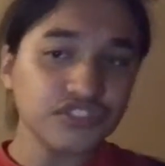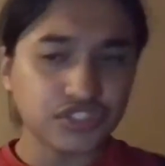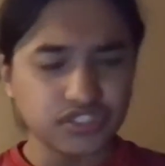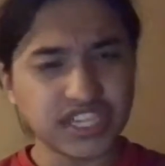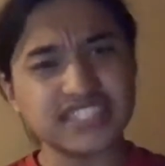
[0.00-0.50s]

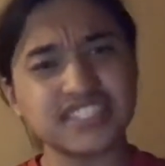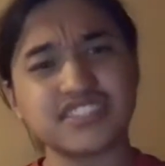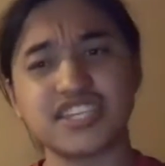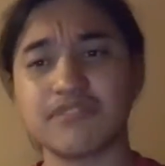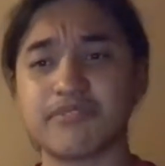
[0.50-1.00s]
So as I
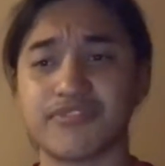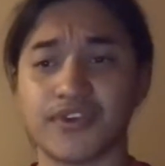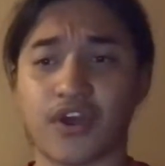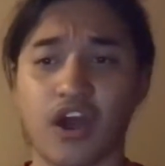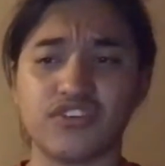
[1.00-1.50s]
said
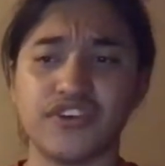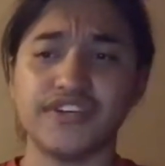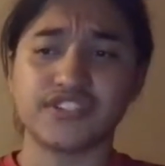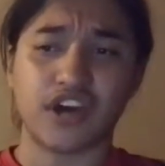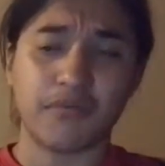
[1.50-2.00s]
before,
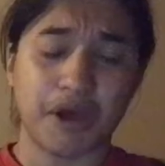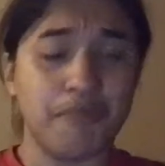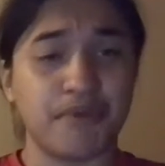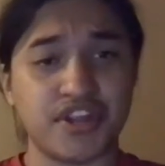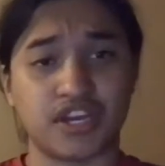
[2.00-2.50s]
Kagerō is all
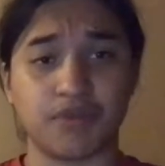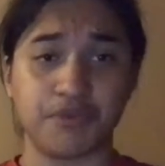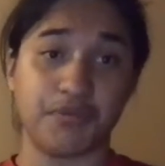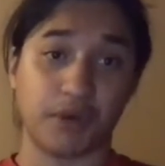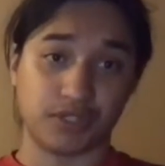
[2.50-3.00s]
about burning
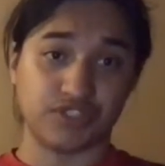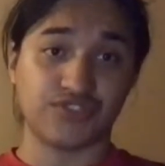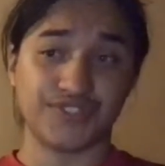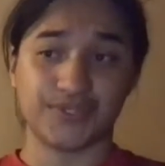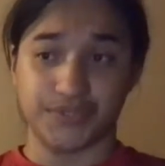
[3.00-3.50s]
up your
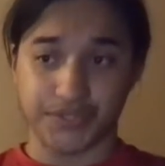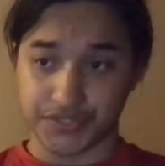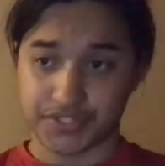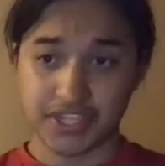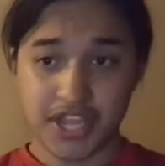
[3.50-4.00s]
opponent's
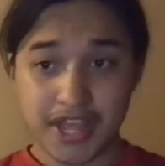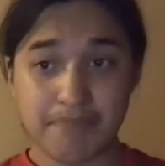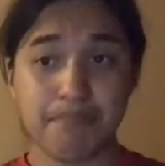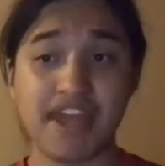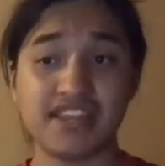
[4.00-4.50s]
resources,
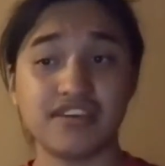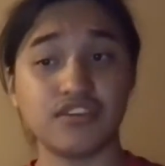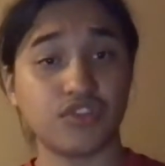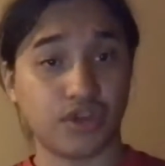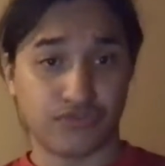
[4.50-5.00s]

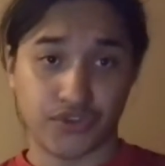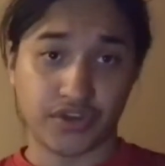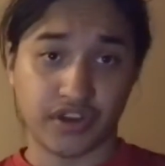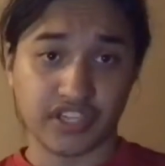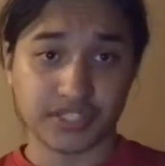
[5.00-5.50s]
mainly the
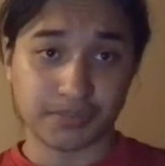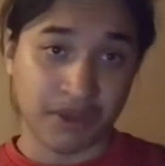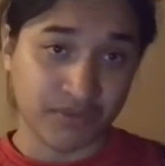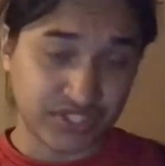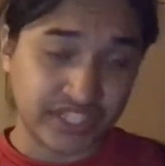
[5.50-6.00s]
rear guards.
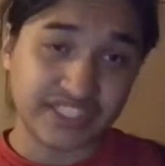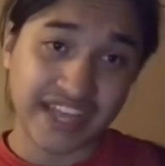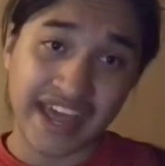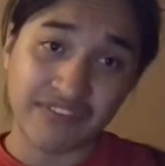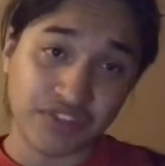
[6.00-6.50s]

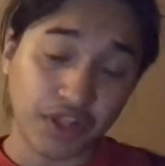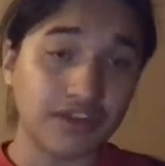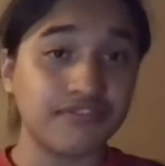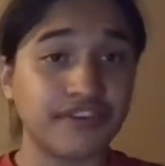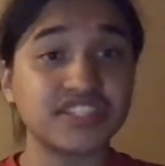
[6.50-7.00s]
They have a
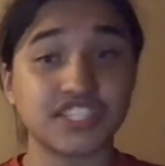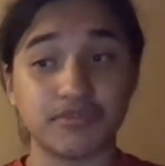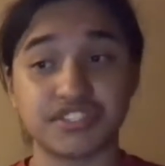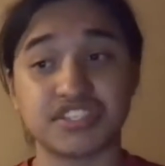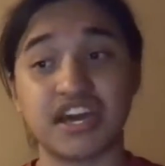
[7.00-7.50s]
lot of effects
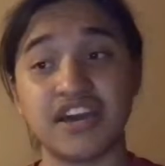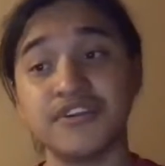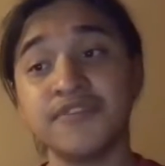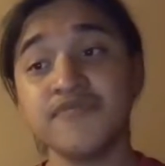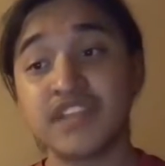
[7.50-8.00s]
of
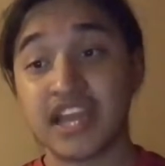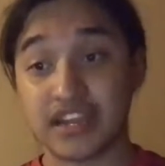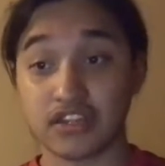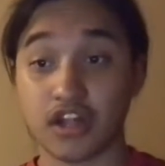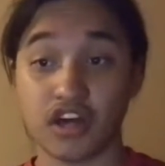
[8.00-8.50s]
attire,
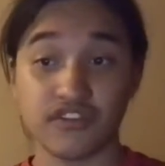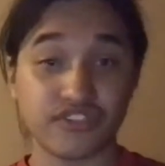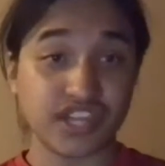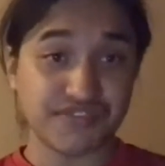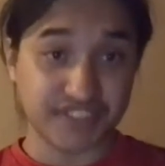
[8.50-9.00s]
and a lot of
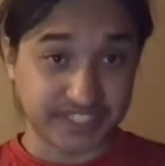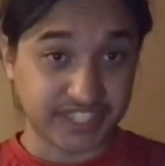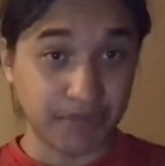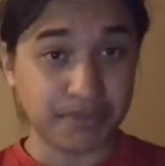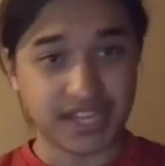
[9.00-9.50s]
the different
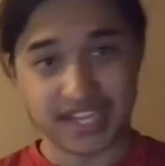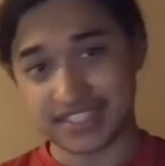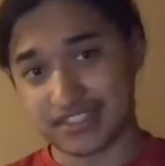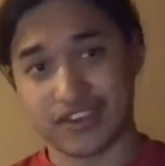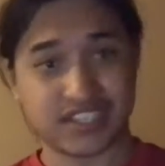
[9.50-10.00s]

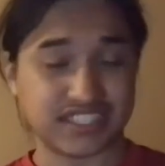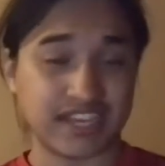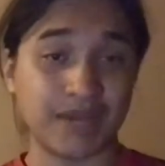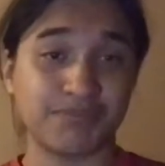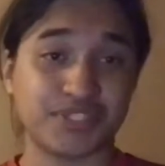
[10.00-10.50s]
sub-clans and
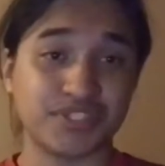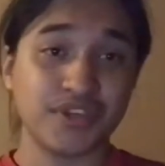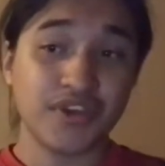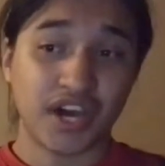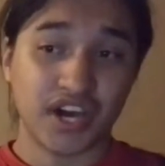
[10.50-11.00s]
archetypes
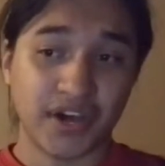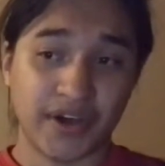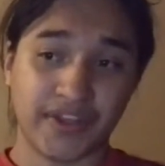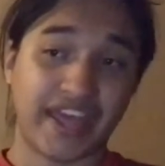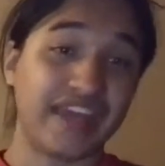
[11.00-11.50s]

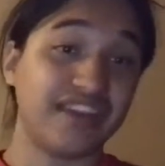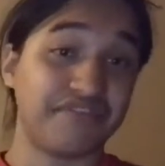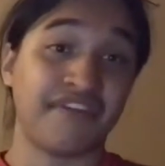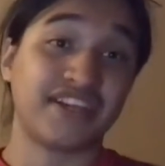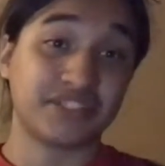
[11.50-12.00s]
gain
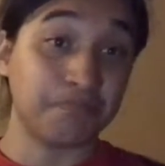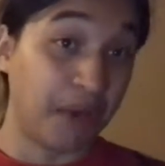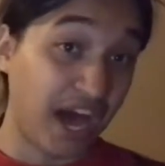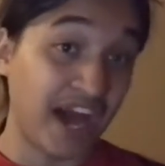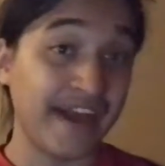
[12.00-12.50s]
effects
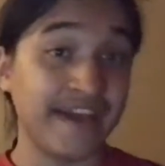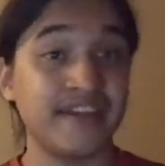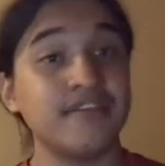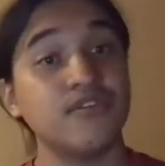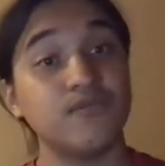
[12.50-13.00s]
by